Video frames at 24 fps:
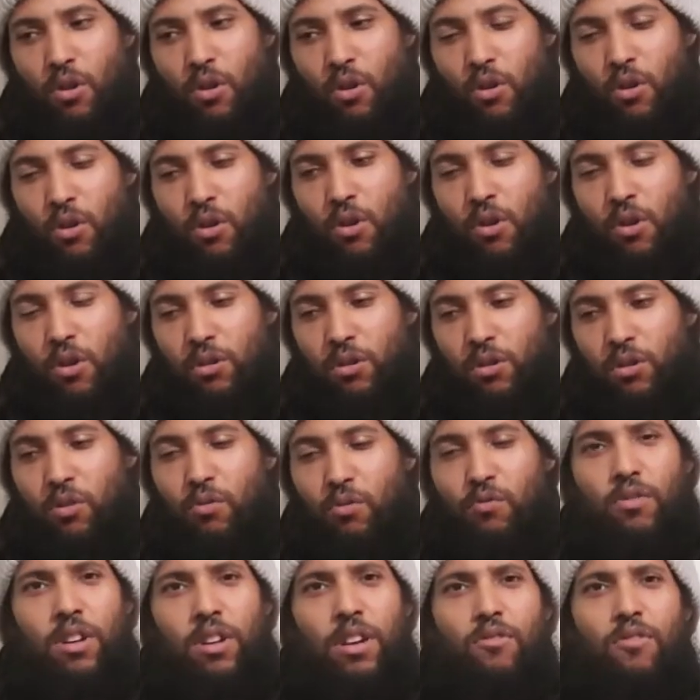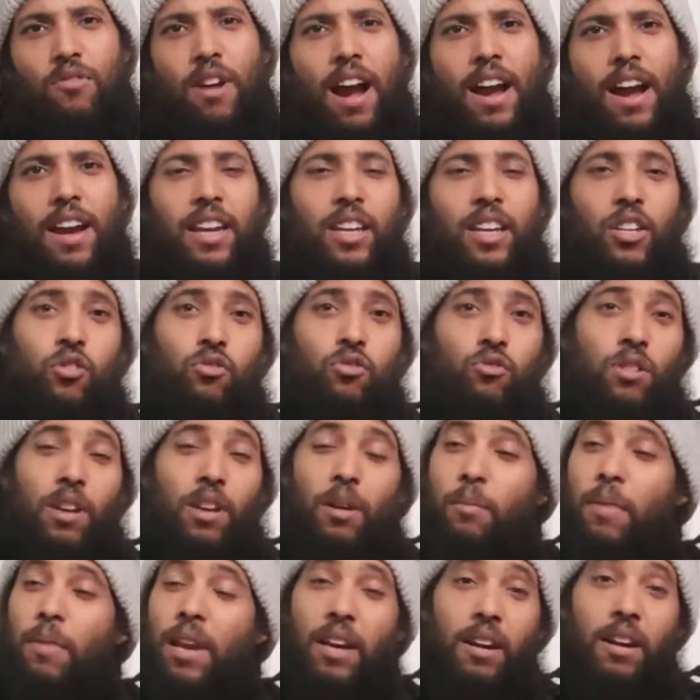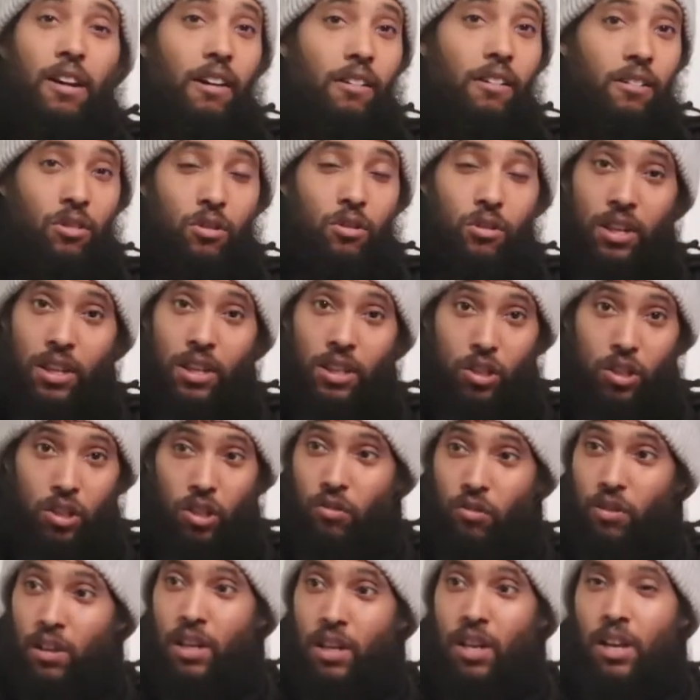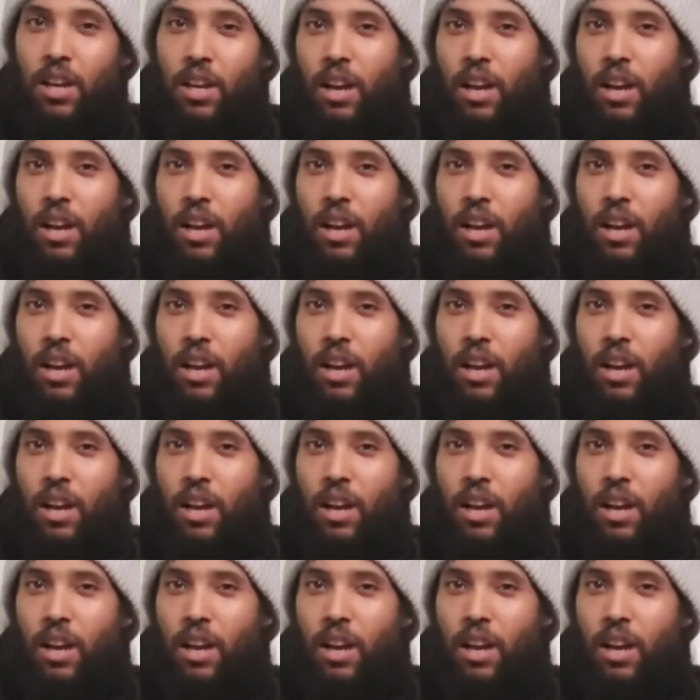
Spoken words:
or to rewrite history and make our own history,